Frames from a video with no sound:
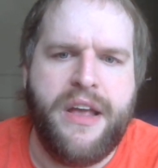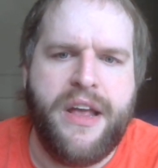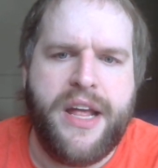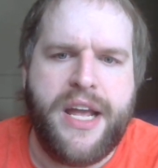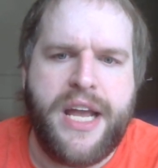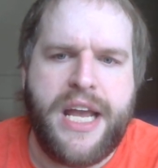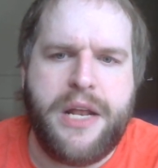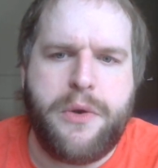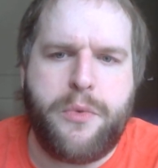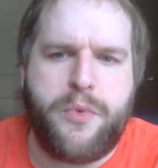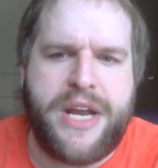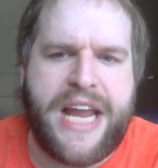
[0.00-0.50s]

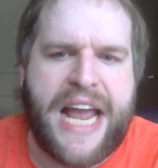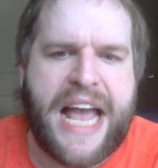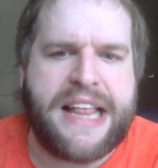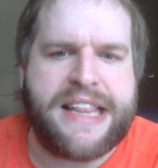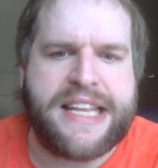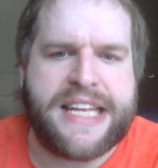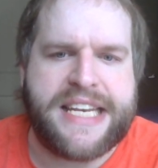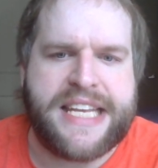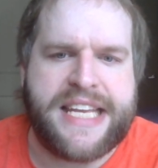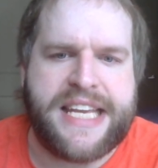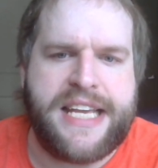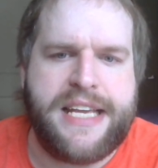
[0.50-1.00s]
In
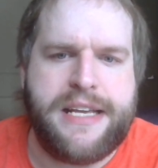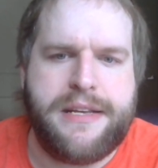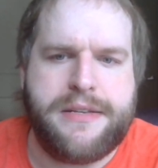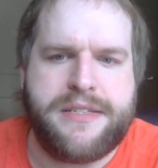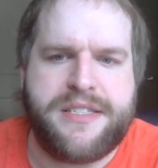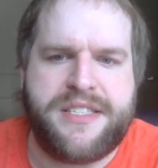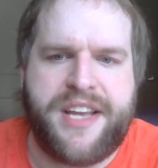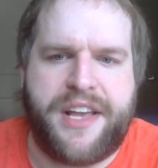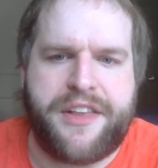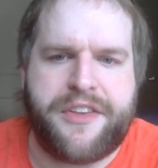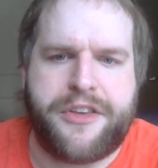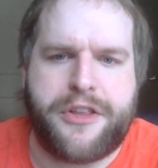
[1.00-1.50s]
reality,
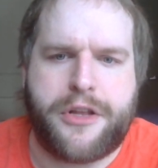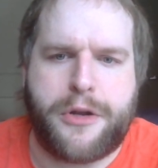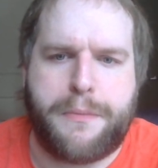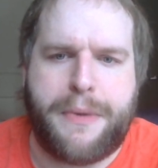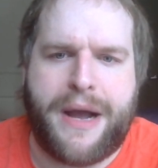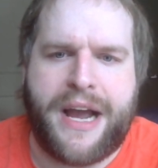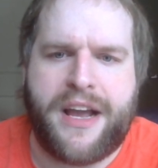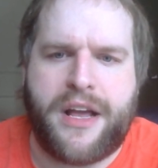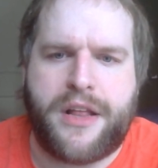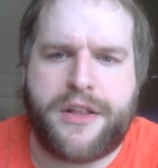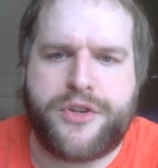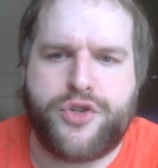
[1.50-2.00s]
cellular
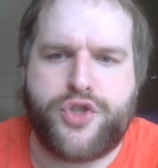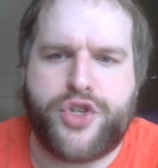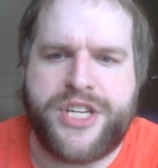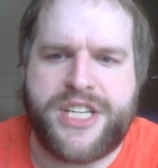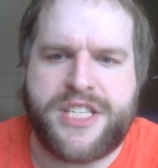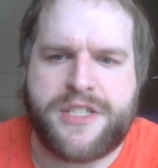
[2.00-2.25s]
biology